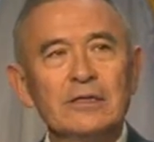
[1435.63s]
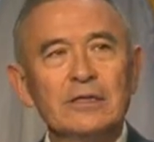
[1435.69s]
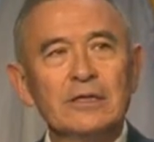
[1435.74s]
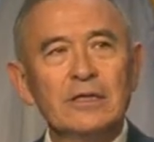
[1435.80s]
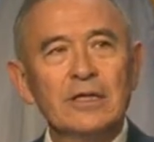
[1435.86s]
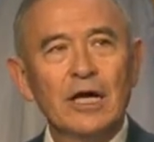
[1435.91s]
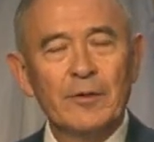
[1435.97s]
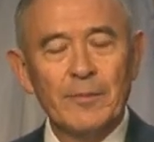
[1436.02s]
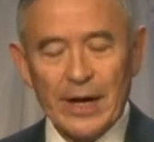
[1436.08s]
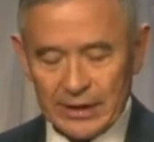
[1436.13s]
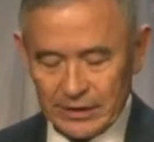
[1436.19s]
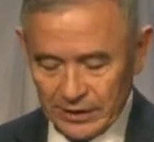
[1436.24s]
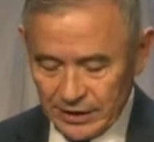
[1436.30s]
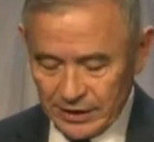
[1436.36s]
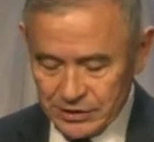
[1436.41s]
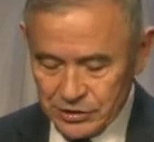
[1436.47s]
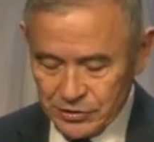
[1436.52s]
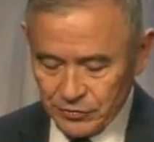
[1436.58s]
about the
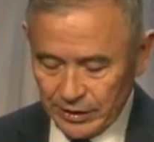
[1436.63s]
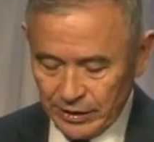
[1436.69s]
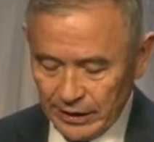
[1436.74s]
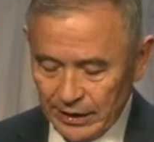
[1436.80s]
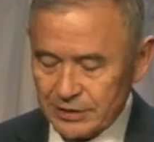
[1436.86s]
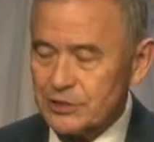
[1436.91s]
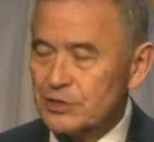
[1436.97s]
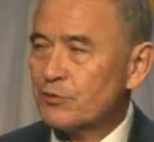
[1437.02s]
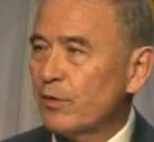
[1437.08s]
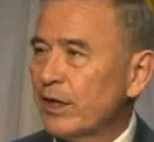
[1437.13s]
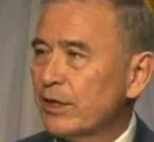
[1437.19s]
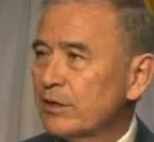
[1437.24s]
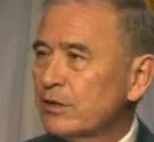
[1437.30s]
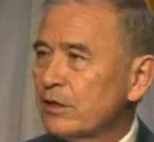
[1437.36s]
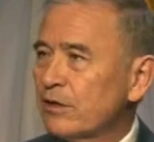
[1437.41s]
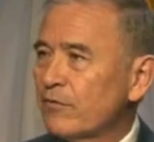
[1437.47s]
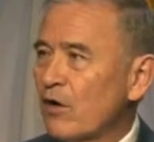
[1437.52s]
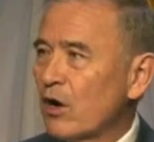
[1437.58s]
history and strength
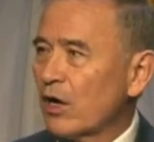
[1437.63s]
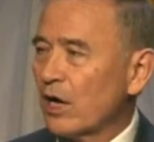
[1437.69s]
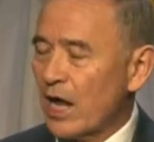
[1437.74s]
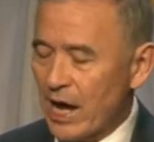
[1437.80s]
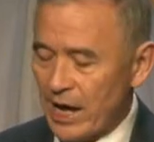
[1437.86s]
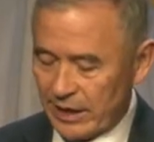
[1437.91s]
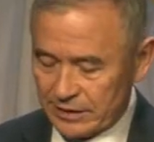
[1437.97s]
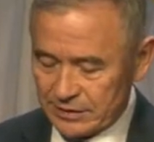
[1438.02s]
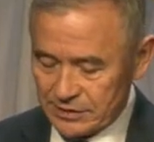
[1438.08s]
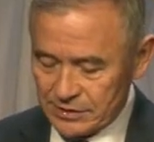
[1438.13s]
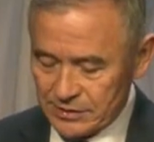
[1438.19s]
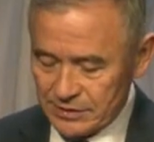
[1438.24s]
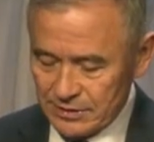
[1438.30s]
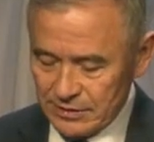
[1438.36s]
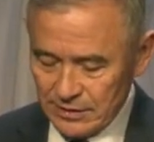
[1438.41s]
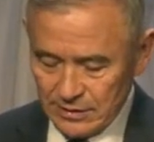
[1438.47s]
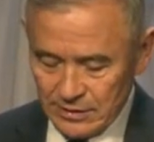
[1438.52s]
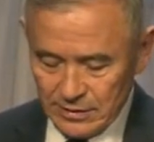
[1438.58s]
of our alliance.
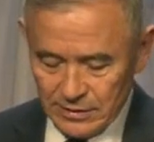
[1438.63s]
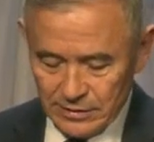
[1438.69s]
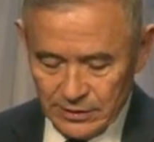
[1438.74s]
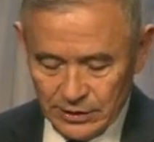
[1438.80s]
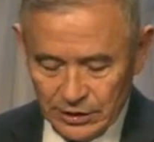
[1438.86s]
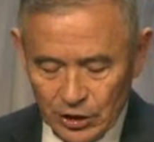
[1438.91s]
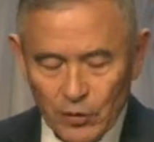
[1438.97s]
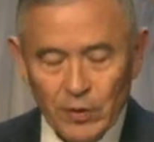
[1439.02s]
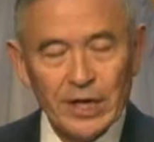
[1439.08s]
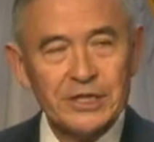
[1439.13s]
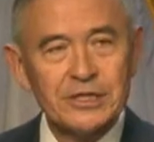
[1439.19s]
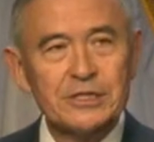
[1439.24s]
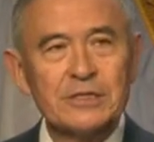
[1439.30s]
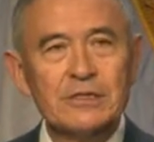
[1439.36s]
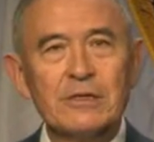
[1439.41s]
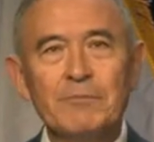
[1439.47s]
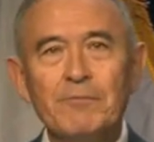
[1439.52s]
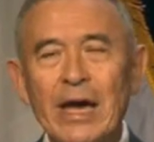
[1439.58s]
The U.S.
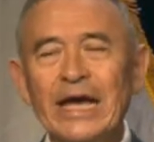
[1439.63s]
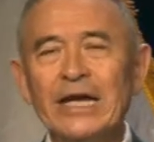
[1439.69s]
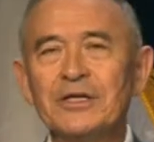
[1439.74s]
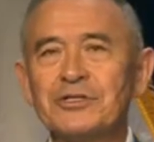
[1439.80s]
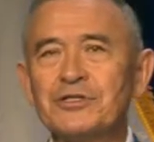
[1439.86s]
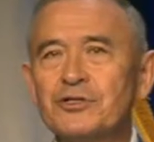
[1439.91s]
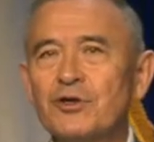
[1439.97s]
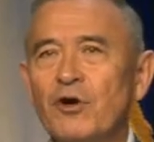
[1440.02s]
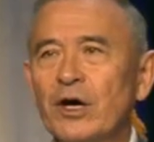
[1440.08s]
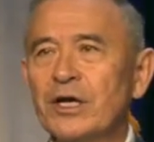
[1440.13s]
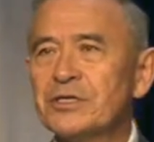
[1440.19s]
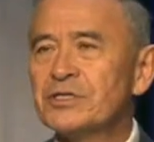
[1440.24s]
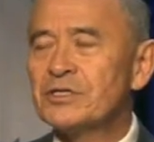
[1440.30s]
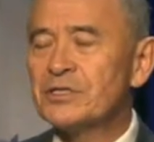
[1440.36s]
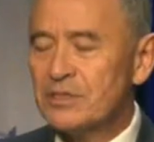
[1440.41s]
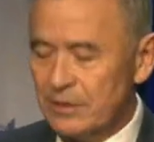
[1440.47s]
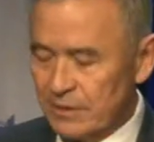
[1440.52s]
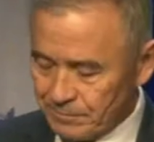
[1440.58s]
made its choice
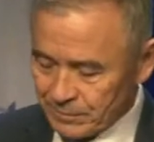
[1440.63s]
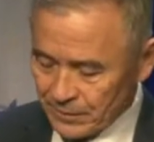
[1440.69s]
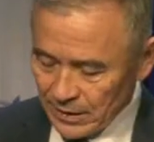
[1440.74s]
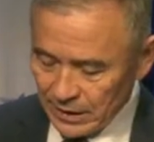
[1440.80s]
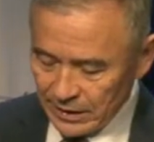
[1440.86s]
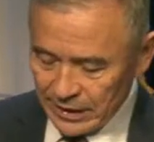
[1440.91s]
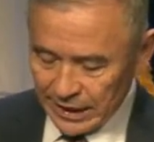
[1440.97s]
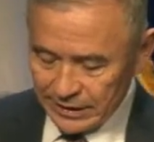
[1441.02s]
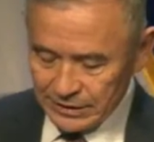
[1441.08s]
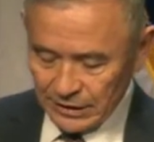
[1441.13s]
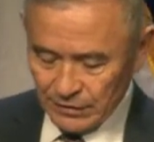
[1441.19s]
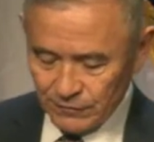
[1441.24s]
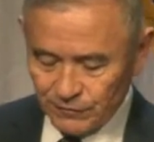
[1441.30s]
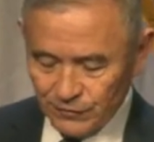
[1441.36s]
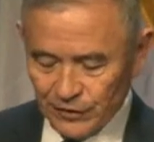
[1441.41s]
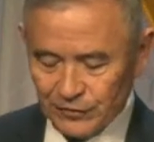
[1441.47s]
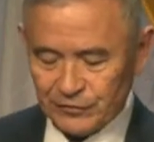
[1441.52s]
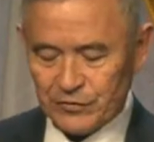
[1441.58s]
in
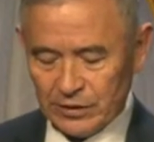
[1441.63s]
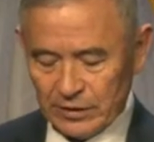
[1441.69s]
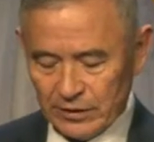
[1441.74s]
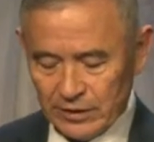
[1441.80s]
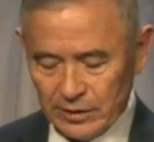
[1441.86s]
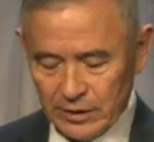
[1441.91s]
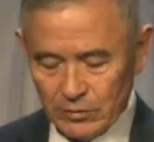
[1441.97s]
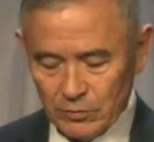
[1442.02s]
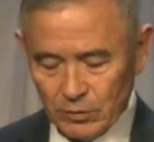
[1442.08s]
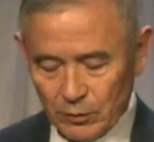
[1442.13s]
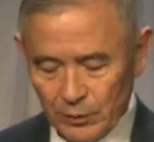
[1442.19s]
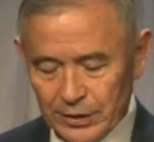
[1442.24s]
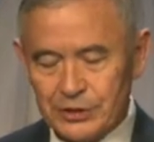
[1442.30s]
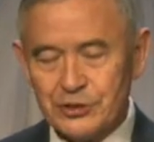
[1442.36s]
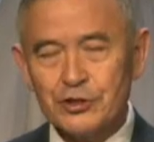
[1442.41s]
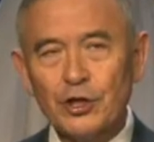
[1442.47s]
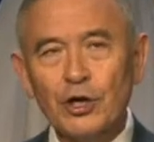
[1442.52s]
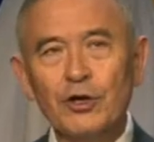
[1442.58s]
1950 when we
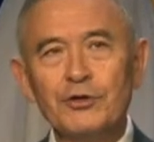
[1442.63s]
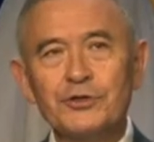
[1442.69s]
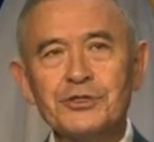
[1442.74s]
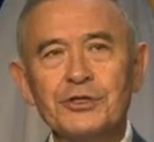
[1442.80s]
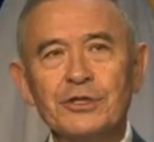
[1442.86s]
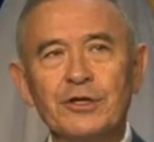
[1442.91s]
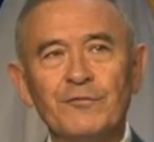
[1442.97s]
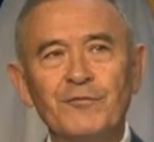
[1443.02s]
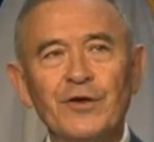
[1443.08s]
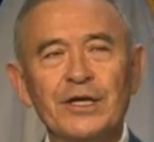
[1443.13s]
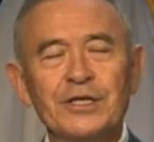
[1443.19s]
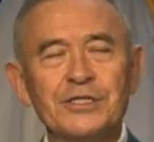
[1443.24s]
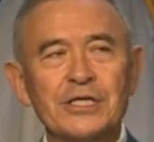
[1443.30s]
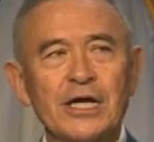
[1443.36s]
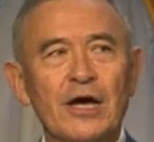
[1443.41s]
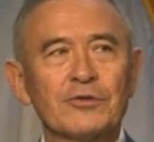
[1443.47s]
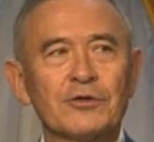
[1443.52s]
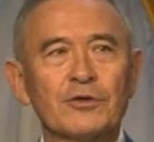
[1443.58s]
chose to defend
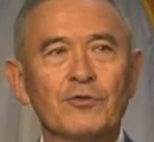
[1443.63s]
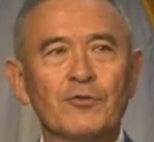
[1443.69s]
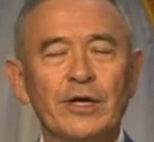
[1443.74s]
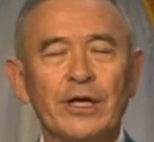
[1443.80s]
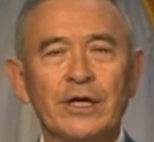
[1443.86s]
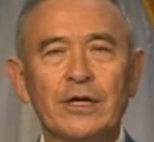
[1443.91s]
South Korea